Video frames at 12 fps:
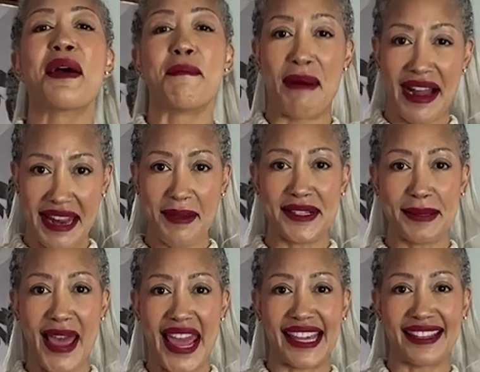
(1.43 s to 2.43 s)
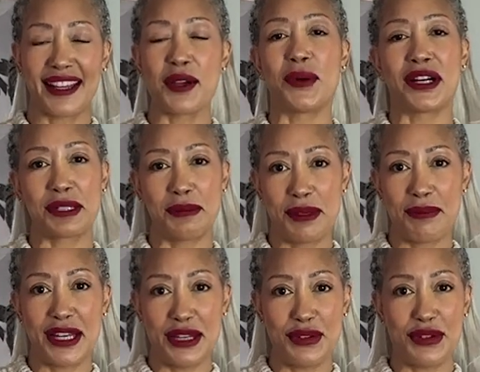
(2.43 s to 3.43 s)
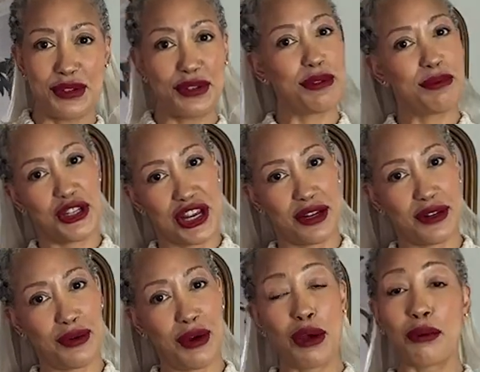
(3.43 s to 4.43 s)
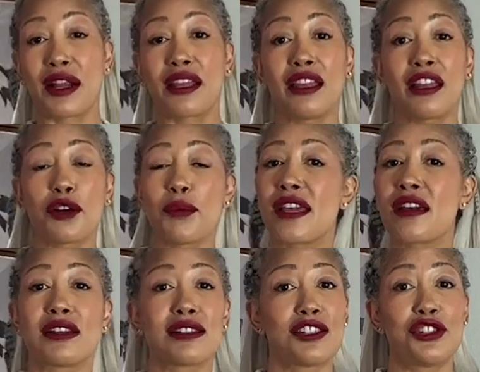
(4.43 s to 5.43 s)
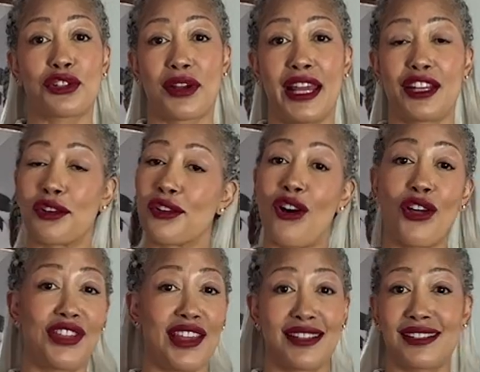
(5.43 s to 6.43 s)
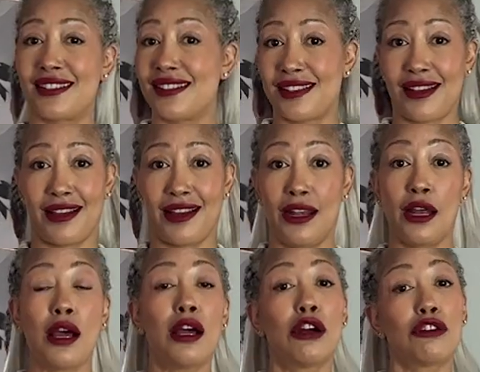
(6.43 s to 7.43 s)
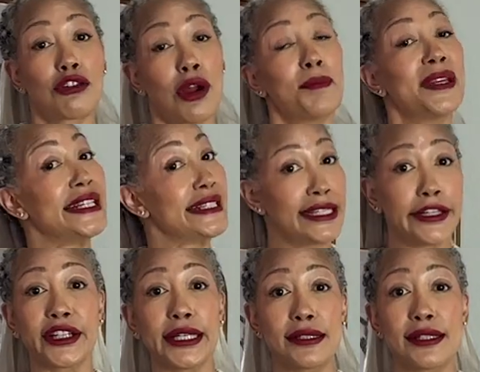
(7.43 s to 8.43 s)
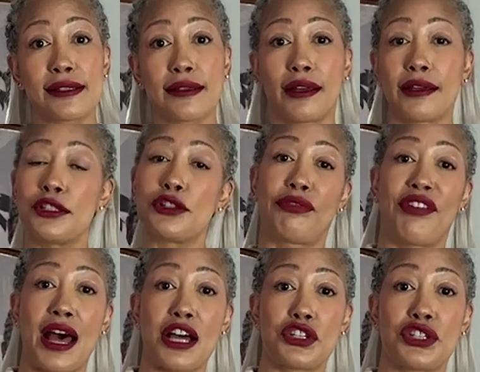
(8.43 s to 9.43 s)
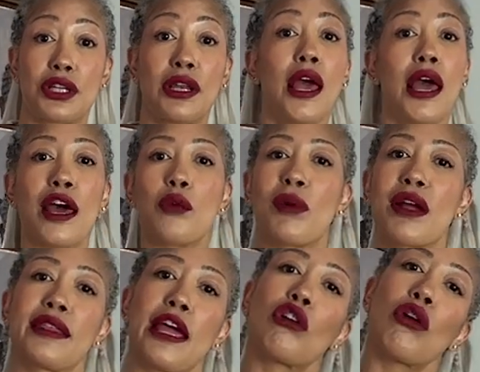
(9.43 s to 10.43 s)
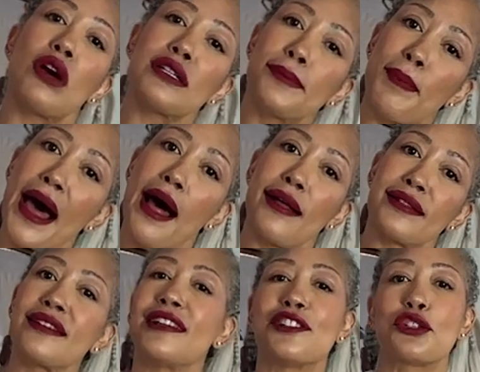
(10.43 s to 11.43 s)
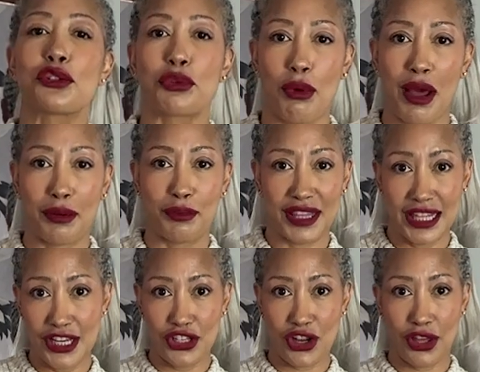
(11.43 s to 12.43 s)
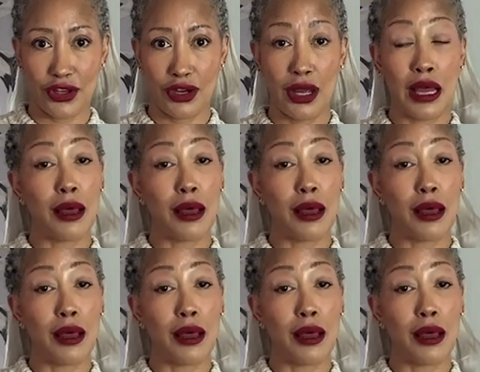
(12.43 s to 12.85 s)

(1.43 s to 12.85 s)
My name is Megan and welcome to my new YouTube channel where here we concentrate on all things design from interior design to fashion and where they cross paths and intertwine with each other.